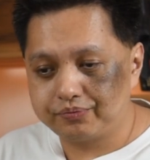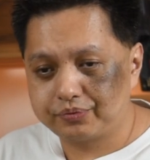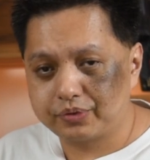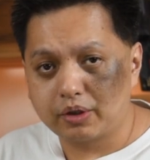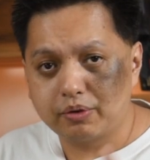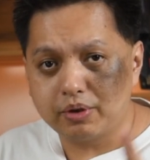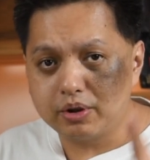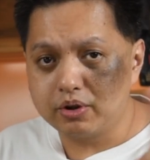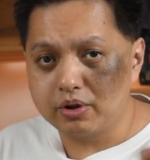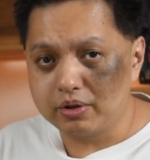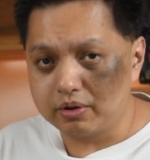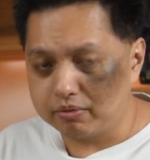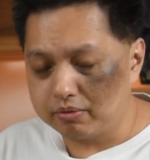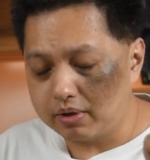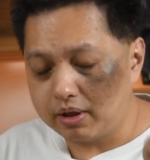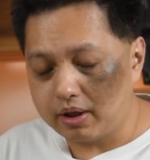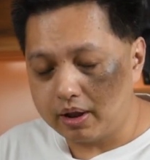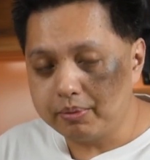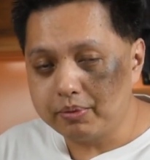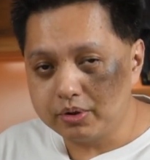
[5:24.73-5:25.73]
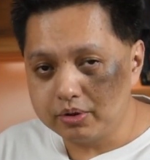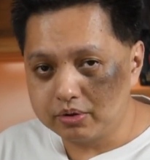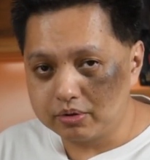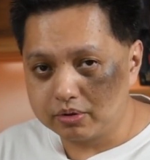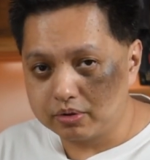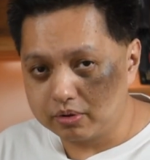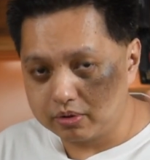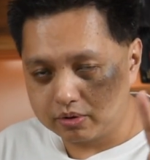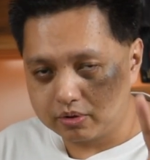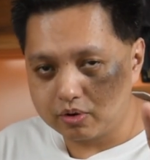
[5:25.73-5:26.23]
we're going, I'm going to
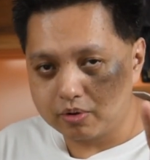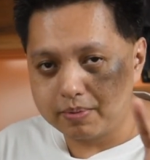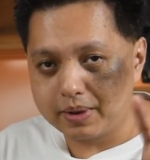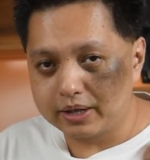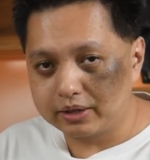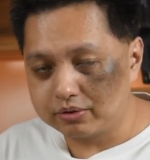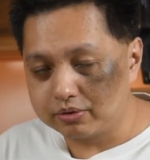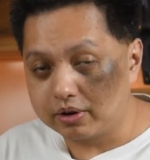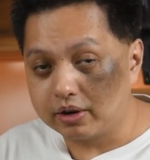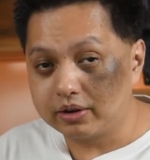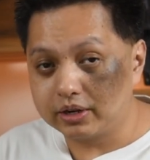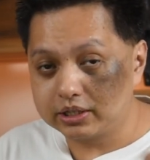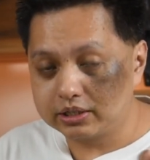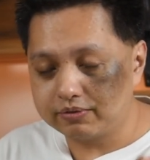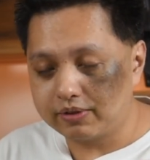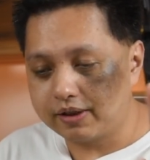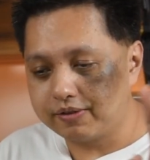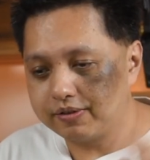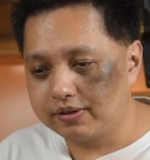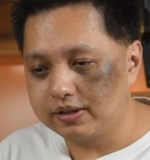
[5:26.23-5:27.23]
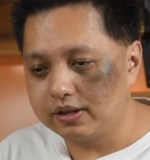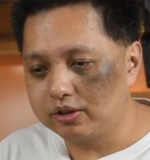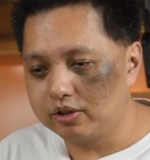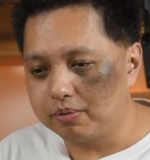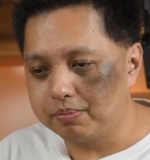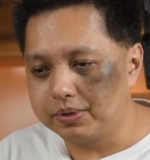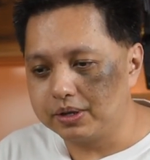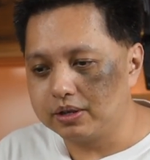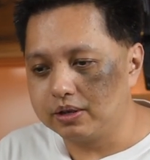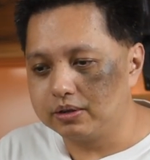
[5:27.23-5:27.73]
go back to RX 580
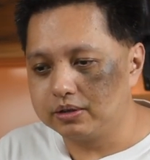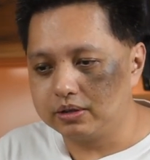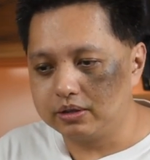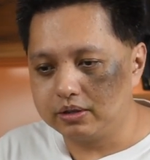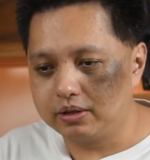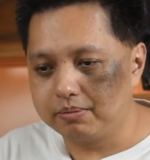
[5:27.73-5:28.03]
topic a,